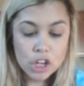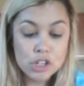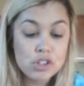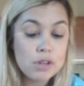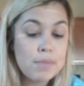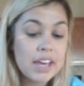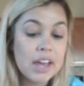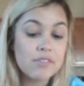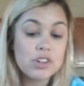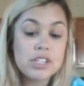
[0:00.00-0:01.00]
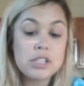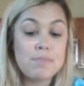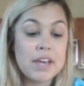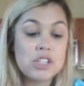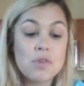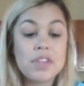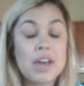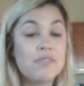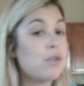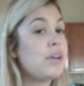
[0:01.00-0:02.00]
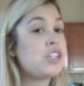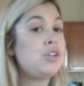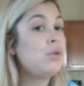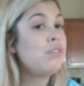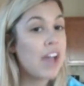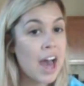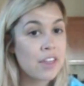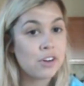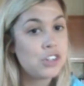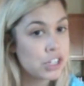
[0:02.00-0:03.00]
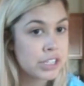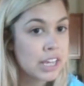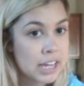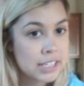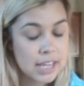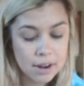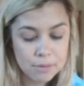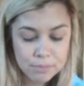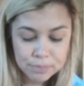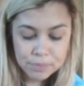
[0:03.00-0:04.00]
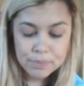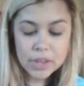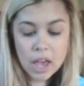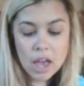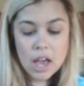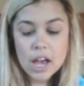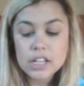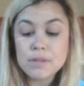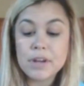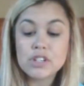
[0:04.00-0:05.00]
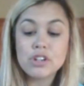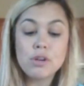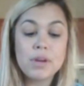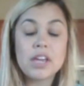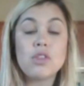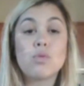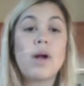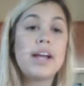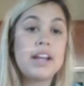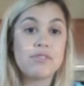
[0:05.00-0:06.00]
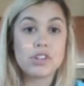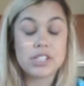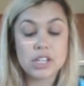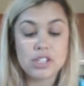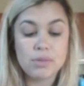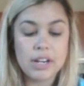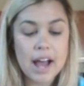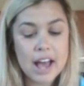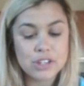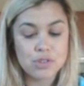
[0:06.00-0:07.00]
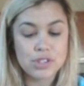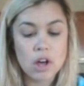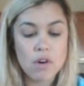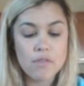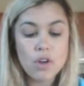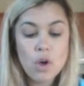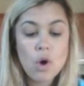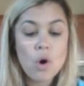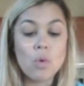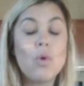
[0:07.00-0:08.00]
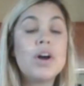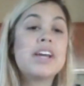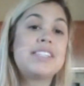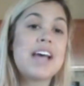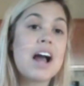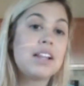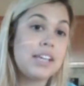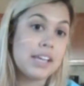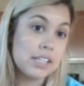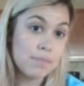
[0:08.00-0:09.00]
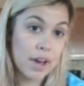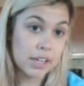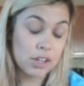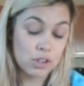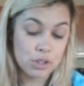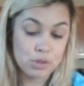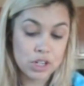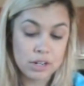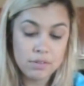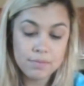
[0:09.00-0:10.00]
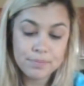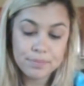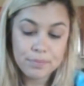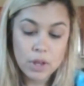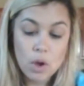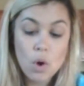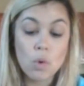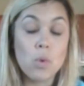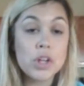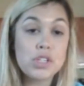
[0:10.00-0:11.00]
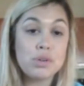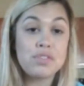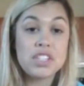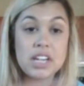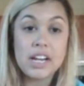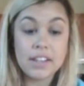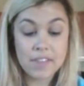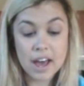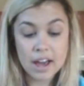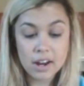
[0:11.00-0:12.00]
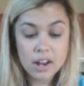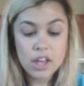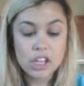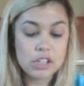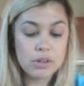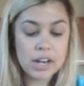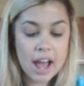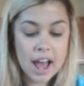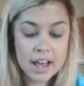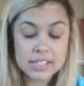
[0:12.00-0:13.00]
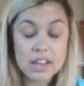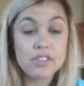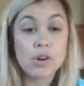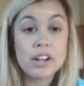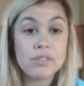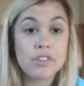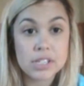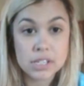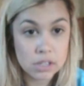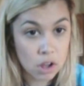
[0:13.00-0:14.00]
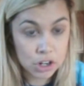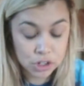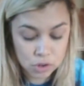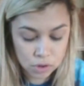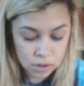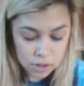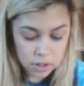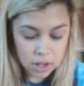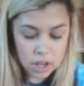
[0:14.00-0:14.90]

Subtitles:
You should make inferences based on the information you have gathered, just like I said. To make sure you're making the right inferences, you need to ask yourself, what exactly is my conclusion? Once you've stated that, you need to ask if your inference is logical,